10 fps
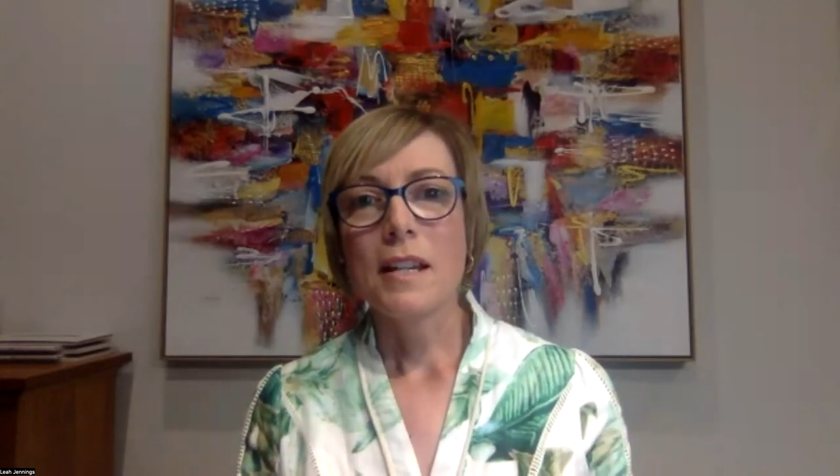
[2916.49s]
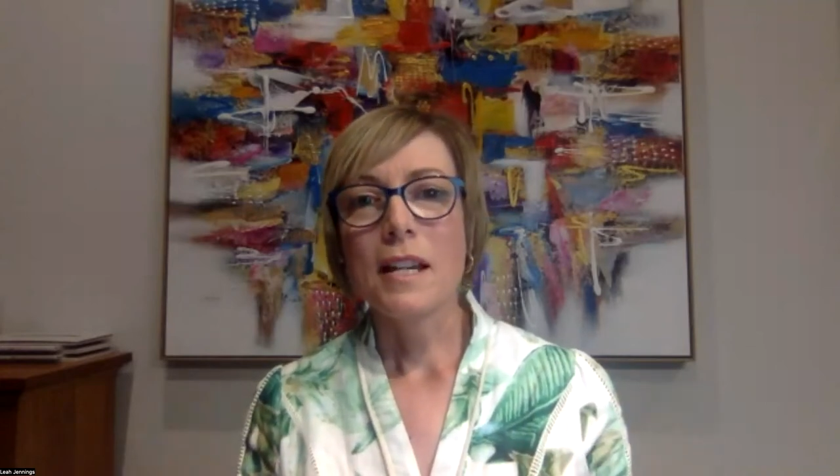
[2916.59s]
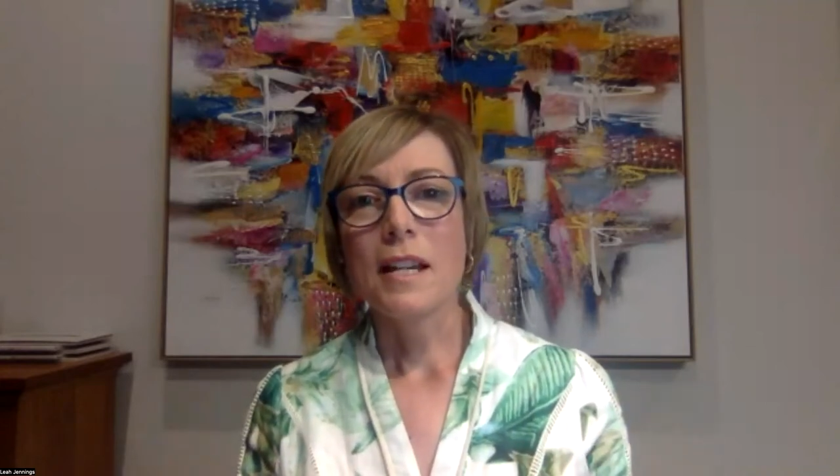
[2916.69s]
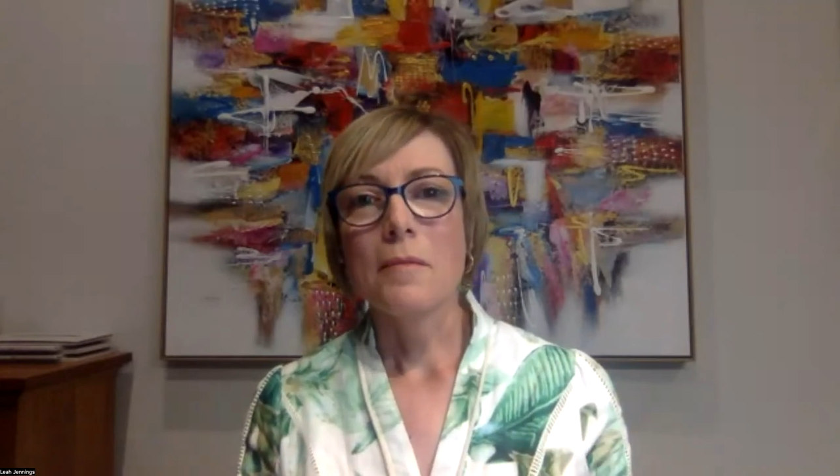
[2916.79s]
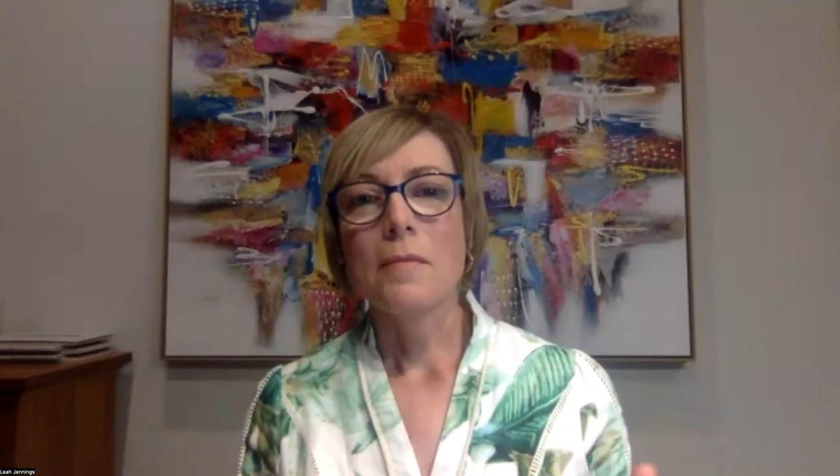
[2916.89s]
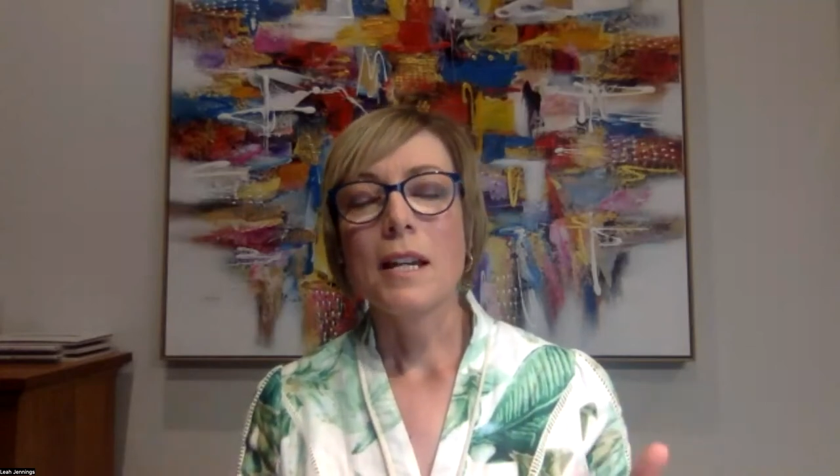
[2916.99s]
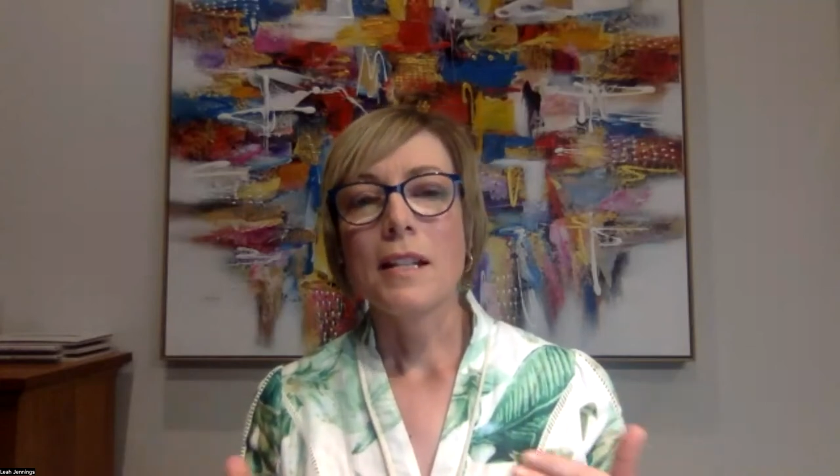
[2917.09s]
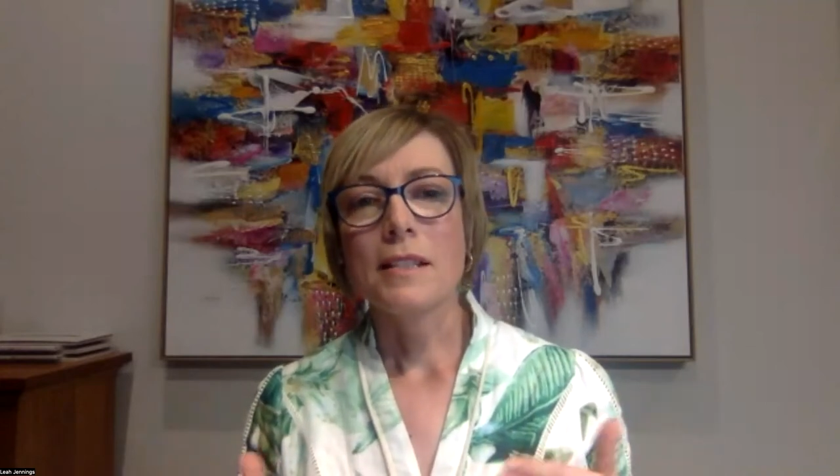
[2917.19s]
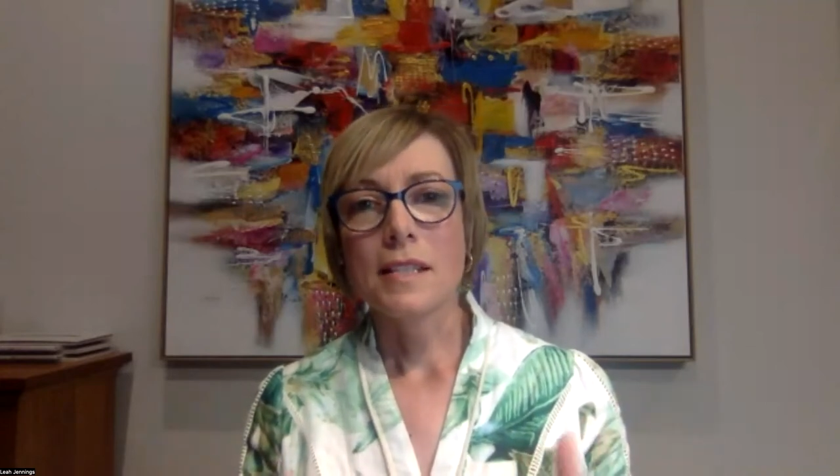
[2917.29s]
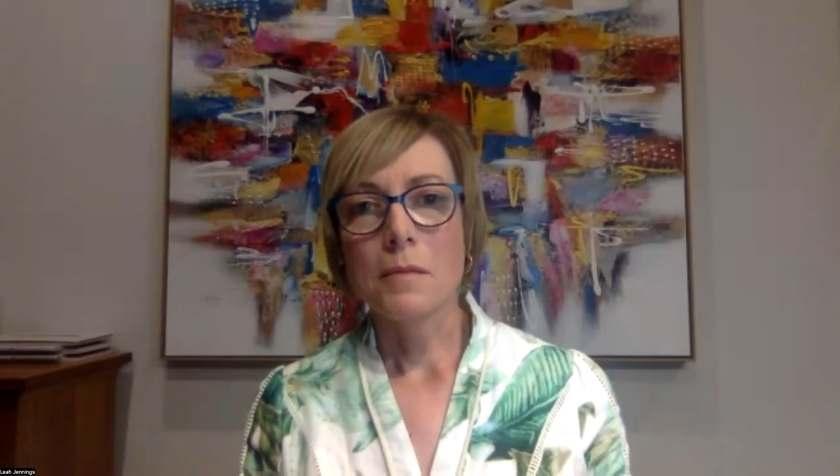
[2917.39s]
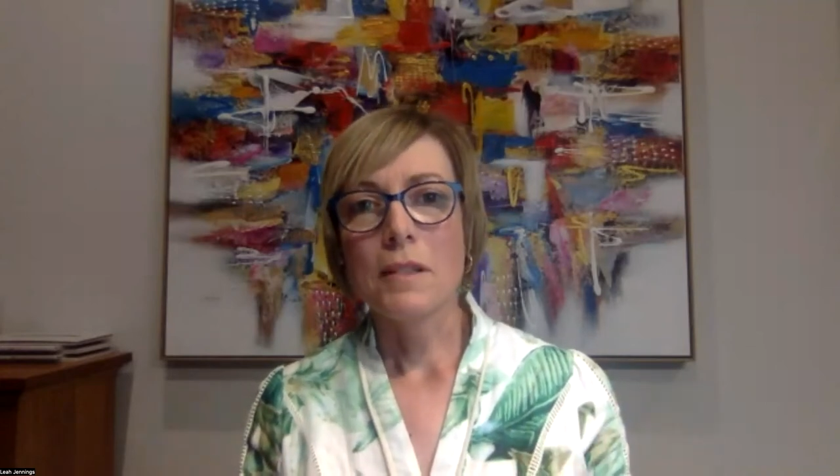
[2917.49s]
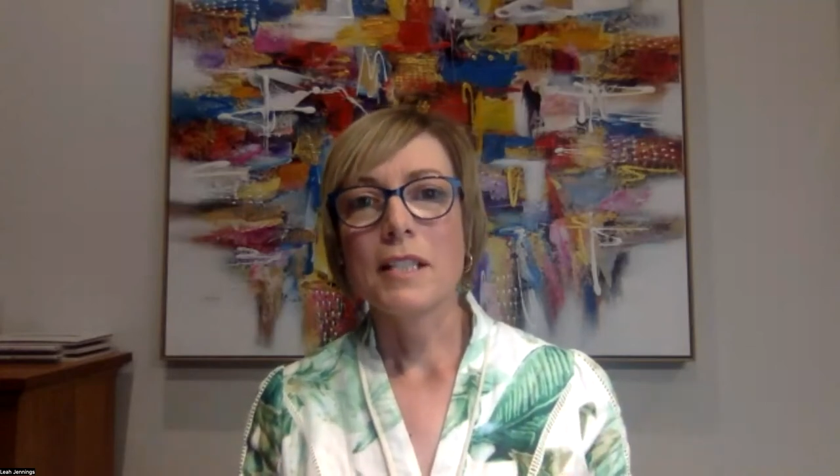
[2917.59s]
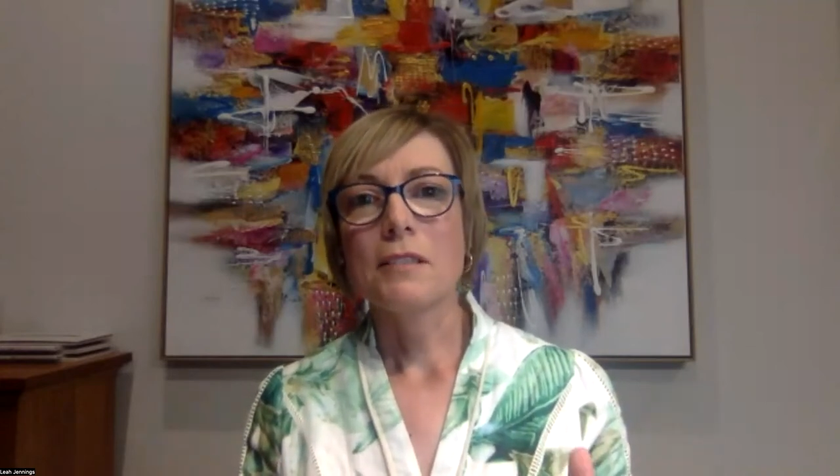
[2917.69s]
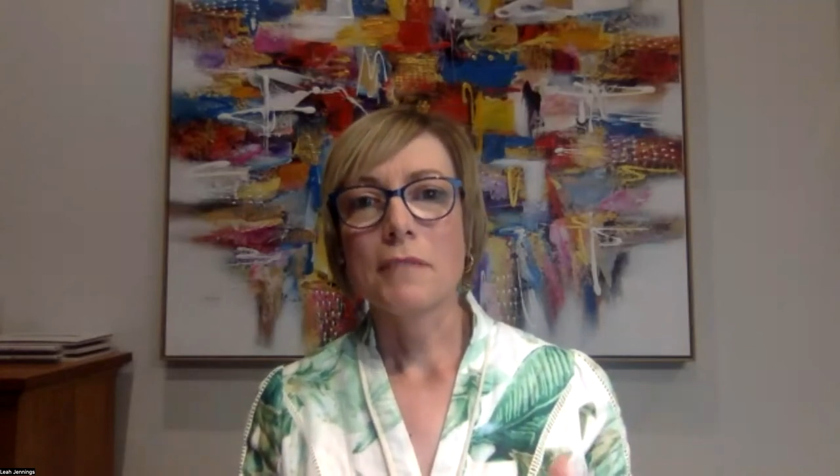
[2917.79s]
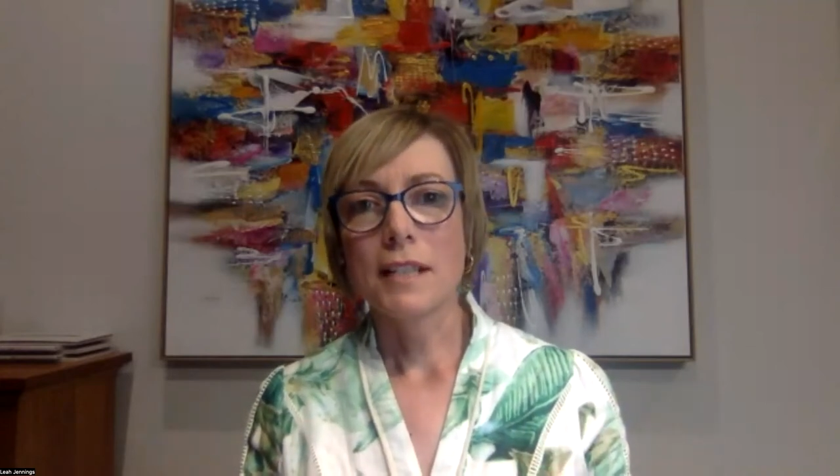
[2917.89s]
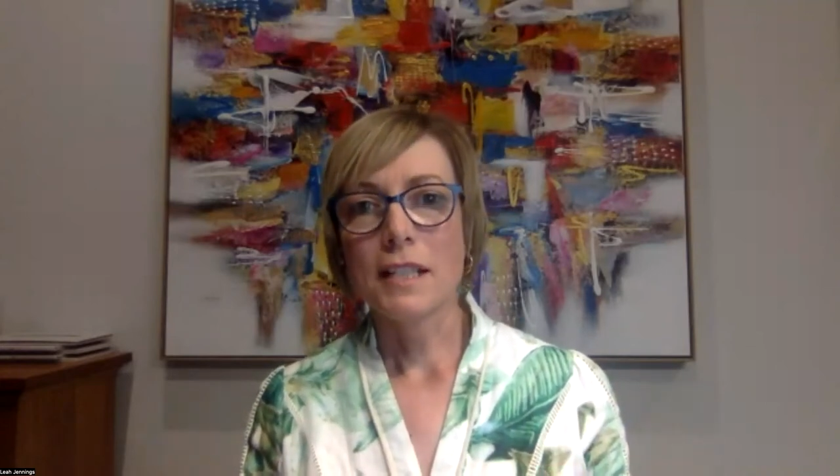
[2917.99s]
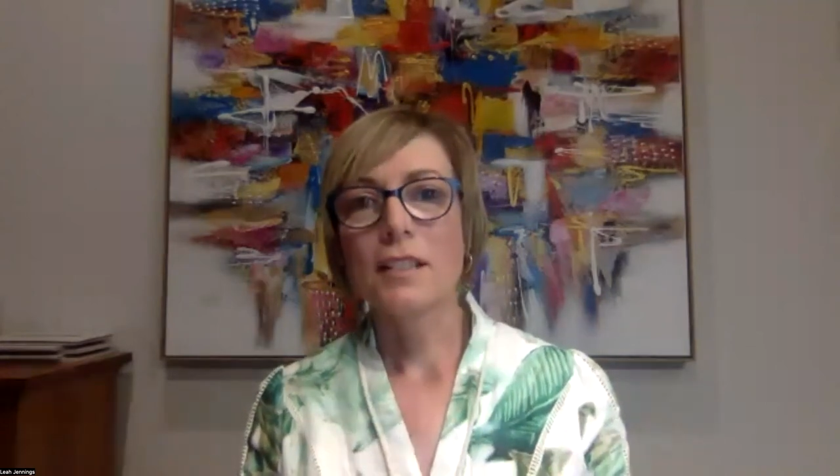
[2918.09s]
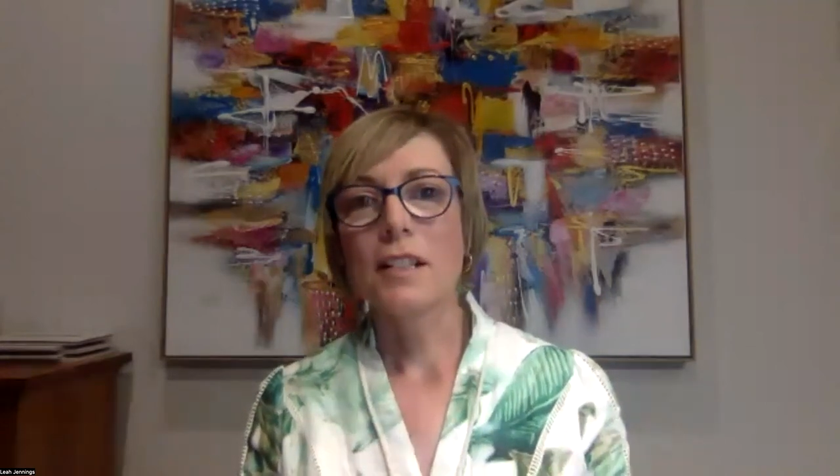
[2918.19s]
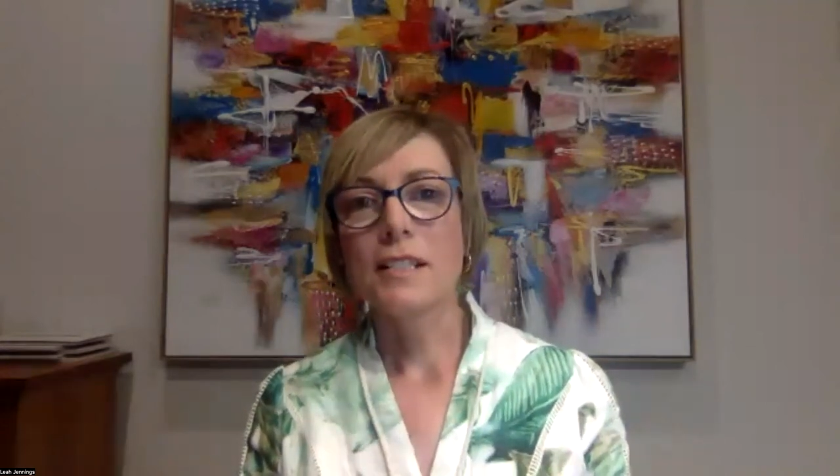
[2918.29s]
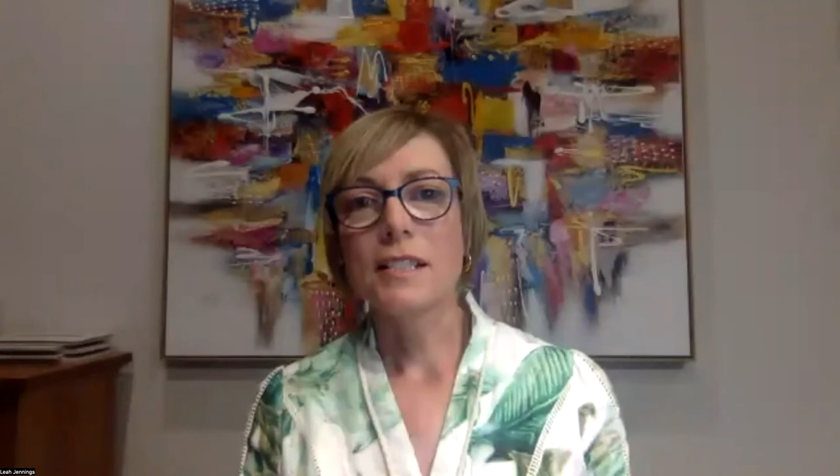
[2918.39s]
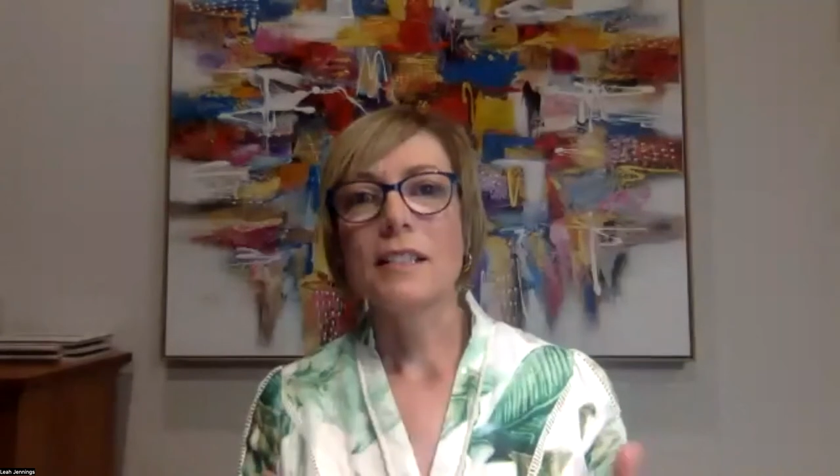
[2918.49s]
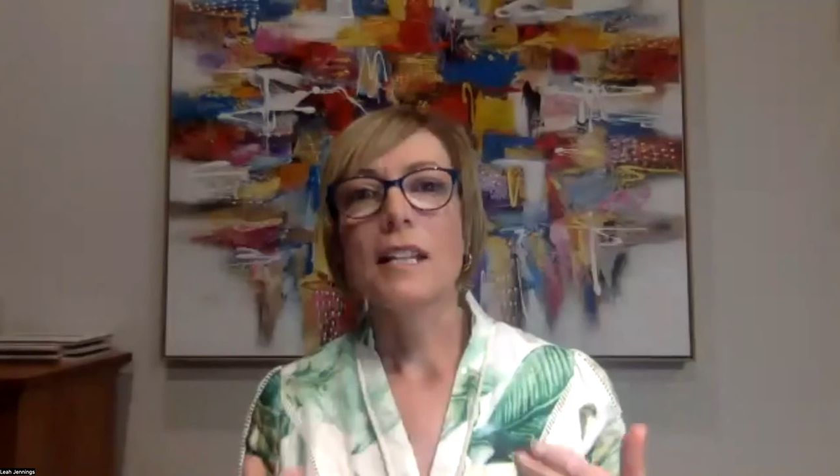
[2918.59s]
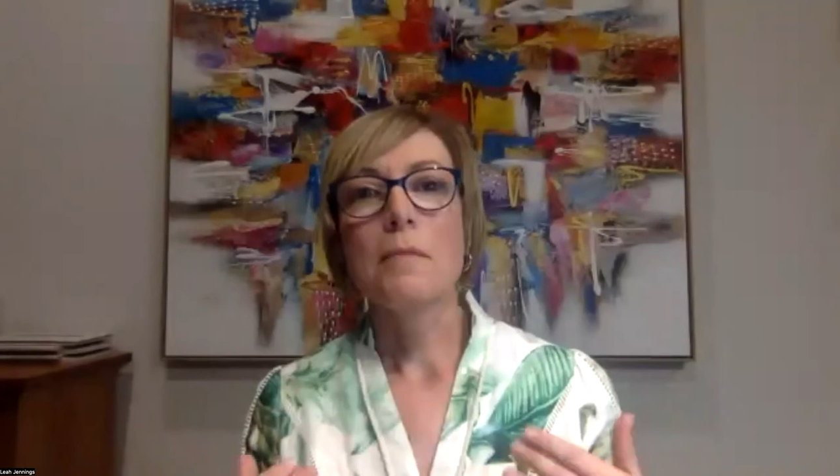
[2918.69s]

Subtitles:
and someone is recognizing